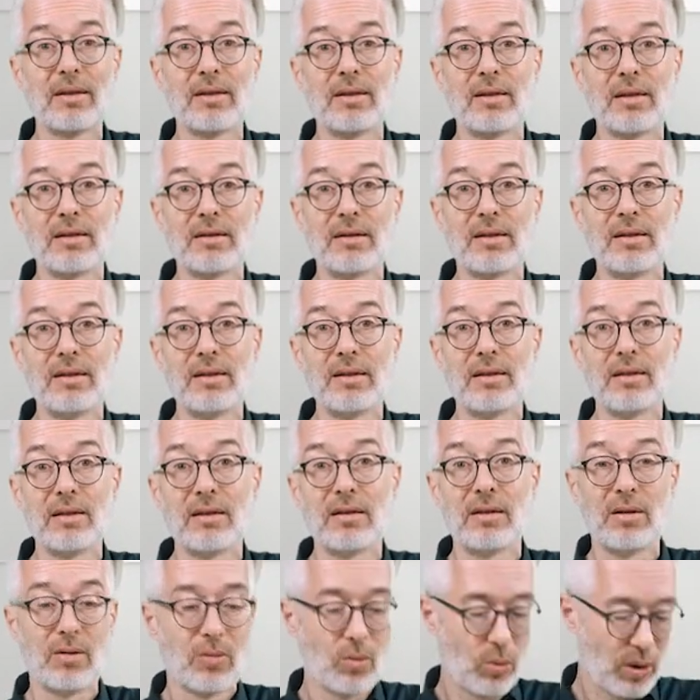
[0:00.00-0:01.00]
that here
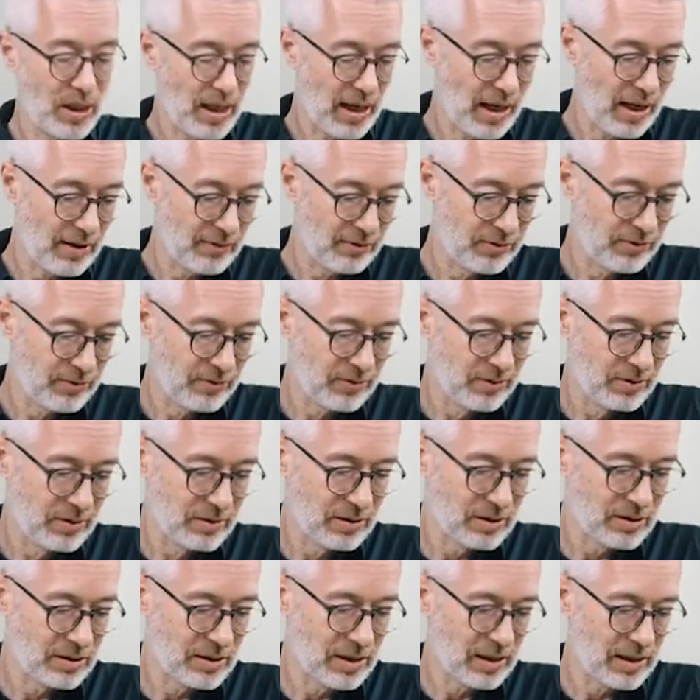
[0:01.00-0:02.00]
we have
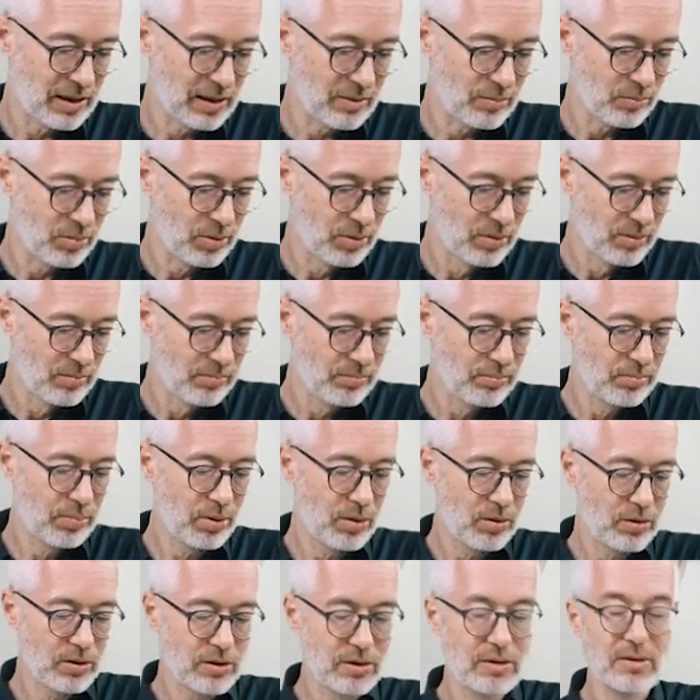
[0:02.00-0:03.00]
the type
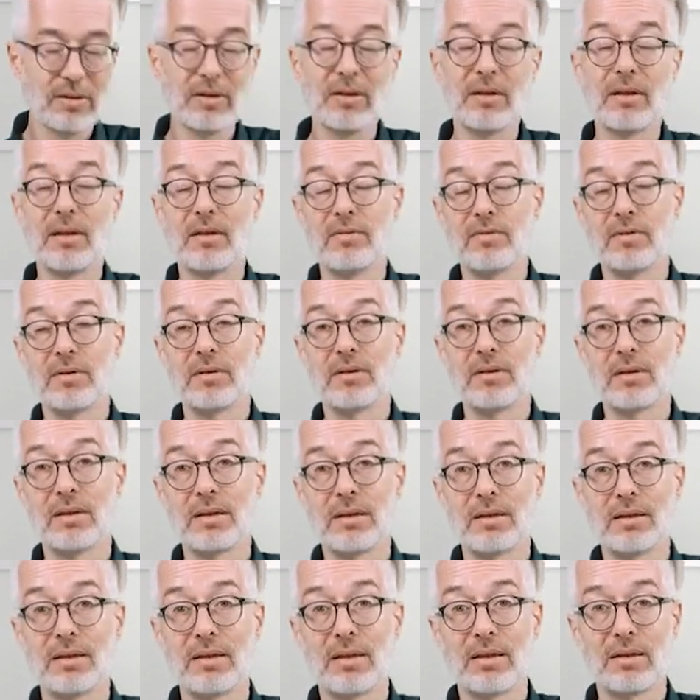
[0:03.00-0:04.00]
person given,
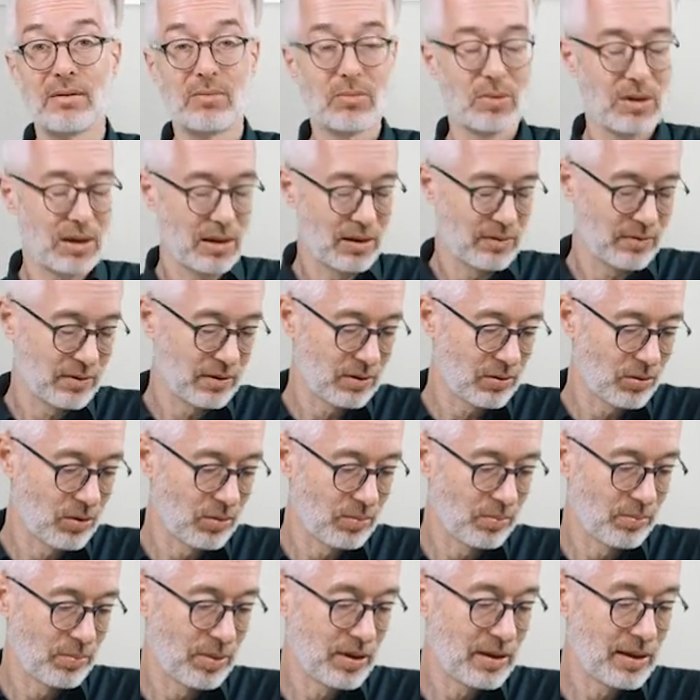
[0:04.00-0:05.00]
and then we have a
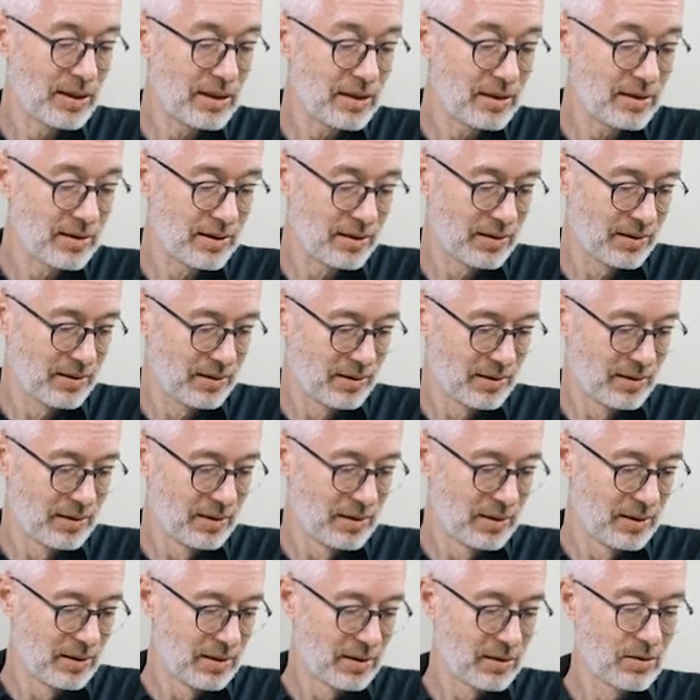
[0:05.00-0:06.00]
complete
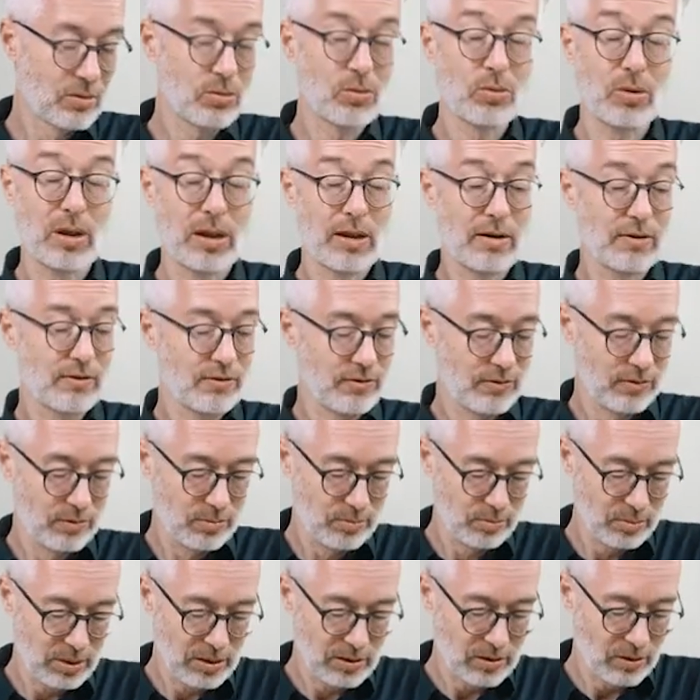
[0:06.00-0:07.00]
graph
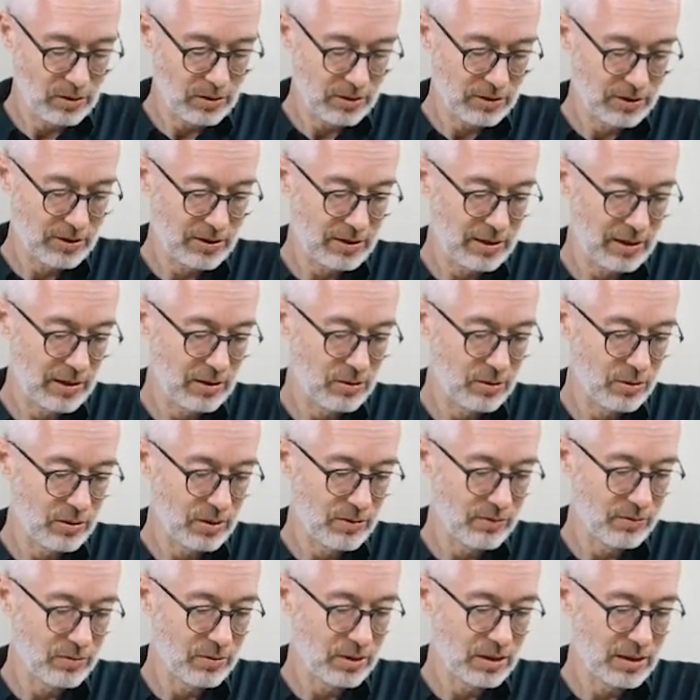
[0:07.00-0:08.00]
because now
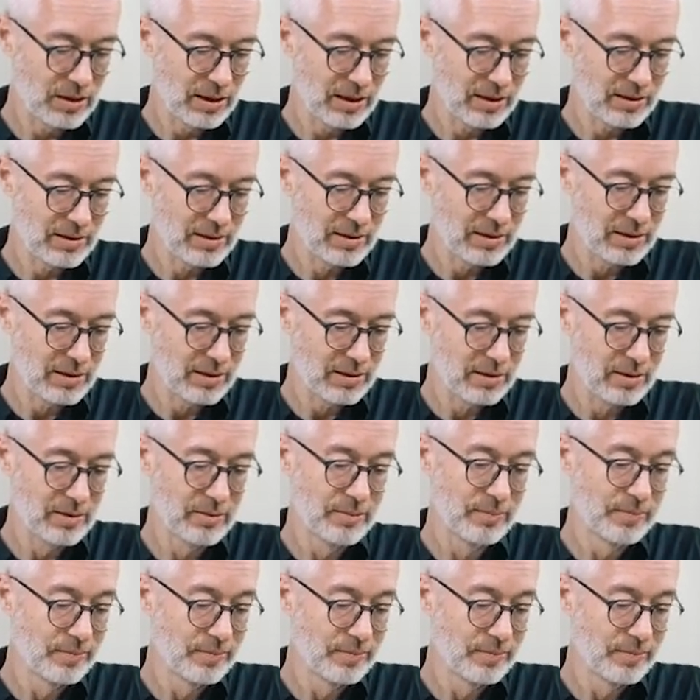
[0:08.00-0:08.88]
if we test it